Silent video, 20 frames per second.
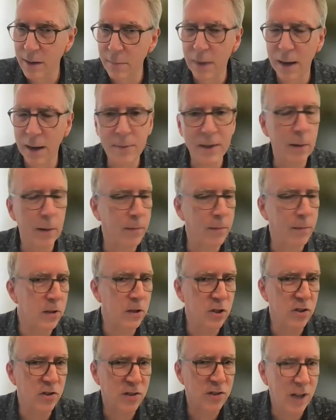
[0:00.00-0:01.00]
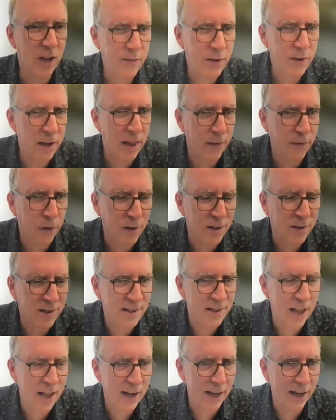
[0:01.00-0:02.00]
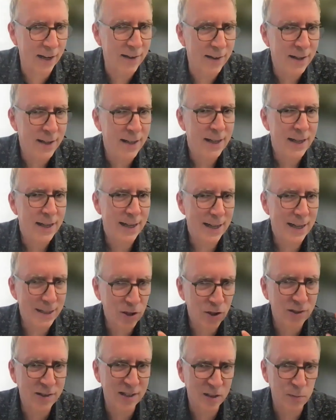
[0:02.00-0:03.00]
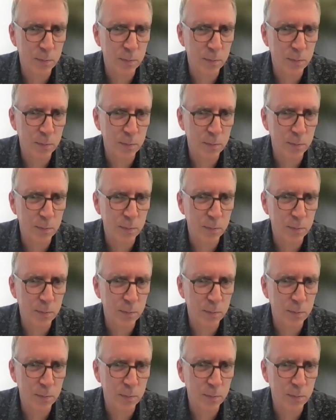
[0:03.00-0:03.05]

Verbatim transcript: it might be helpful to just dive into that for a second and just sure.